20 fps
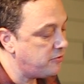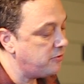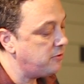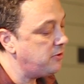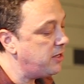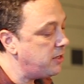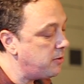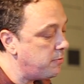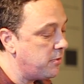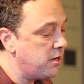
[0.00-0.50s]
to
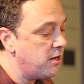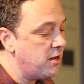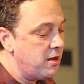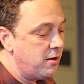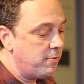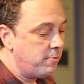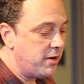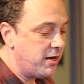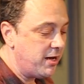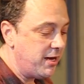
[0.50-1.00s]
limn
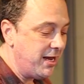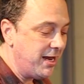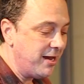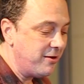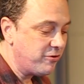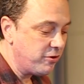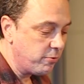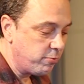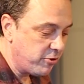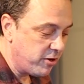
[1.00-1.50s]
my
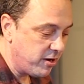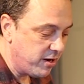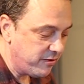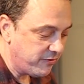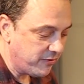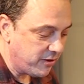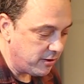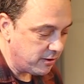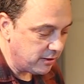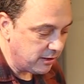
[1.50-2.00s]

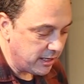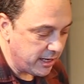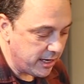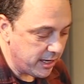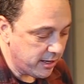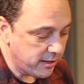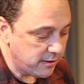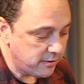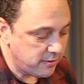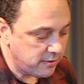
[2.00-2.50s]
enterprise on
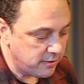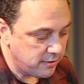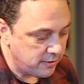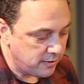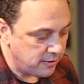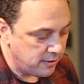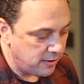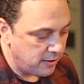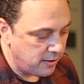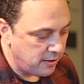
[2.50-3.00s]
land,
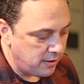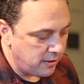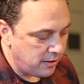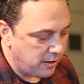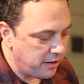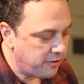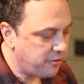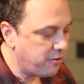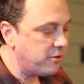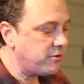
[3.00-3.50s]

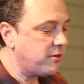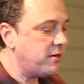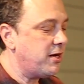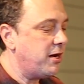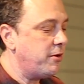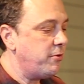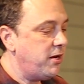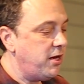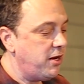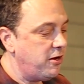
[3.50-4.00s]
I thought that
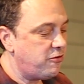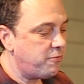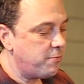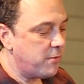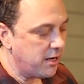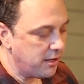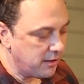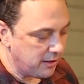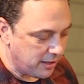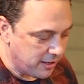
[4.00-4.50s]
I would hitch
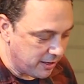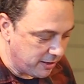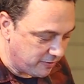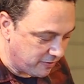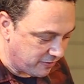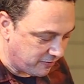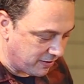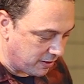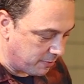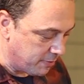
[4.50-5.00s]
my line
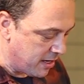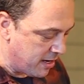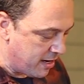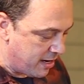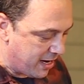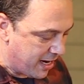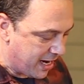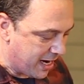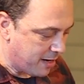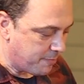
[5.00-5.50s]
to some
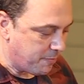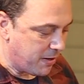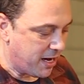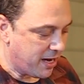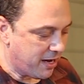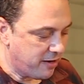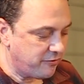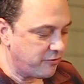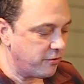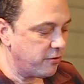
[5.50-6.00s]

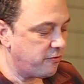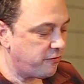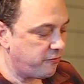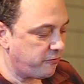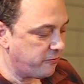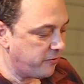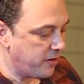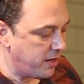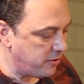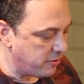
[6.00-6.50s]
haphazard
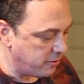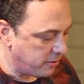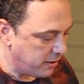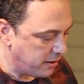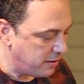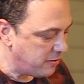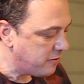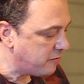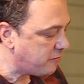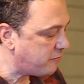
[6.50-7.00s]
freighter,
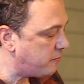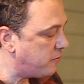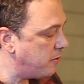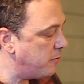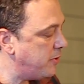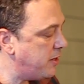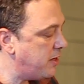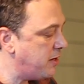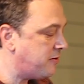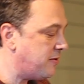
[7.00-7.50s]

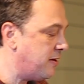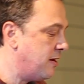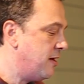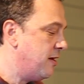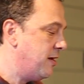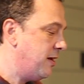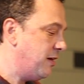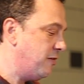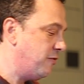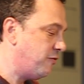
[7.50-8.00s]
indiscriminate
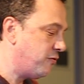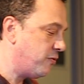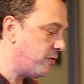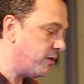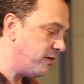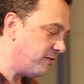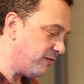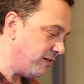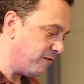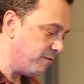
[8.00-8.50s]
in
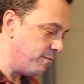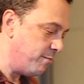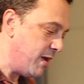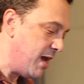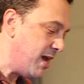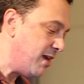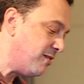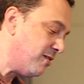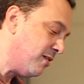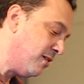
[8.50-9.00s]
choice of
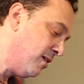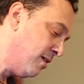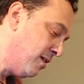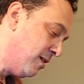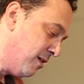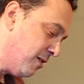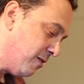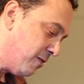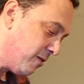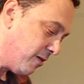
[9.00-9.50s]
mate
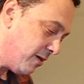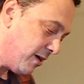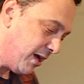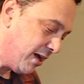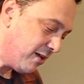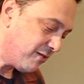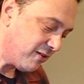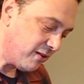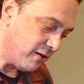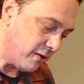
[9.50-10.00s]
or
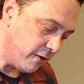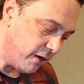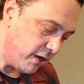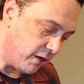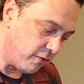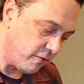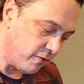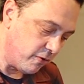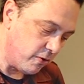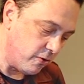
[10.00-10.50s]
ancillary
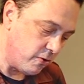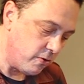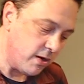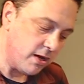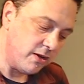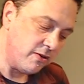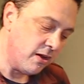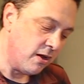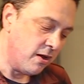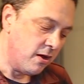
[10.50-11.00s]
crew,
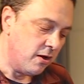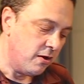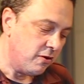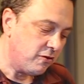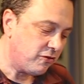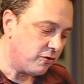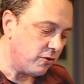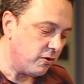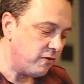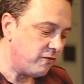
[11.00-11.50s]
and
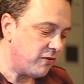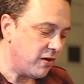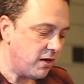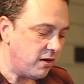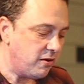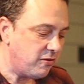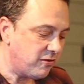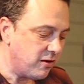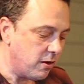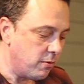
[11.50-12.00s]

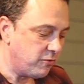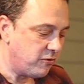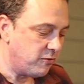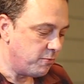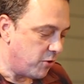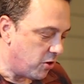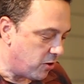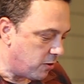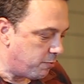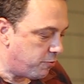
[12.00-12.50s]
survey some
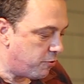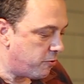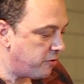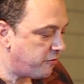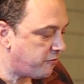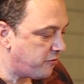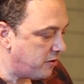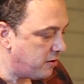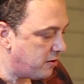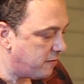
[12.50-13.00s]
small
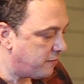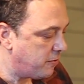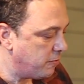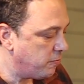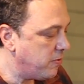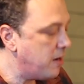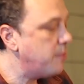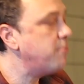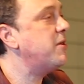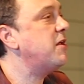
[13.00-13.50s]
portion of the
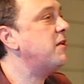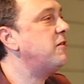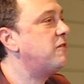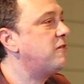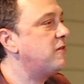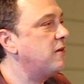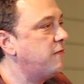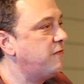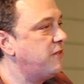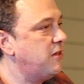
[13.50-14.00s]

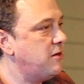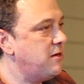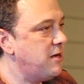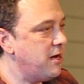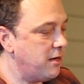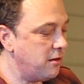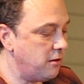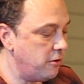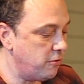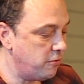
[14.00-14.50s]
remnants of the
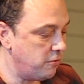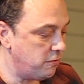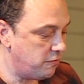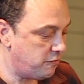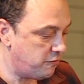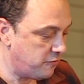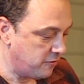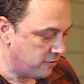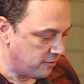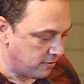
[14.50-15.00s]

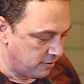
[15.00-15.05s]
deluge,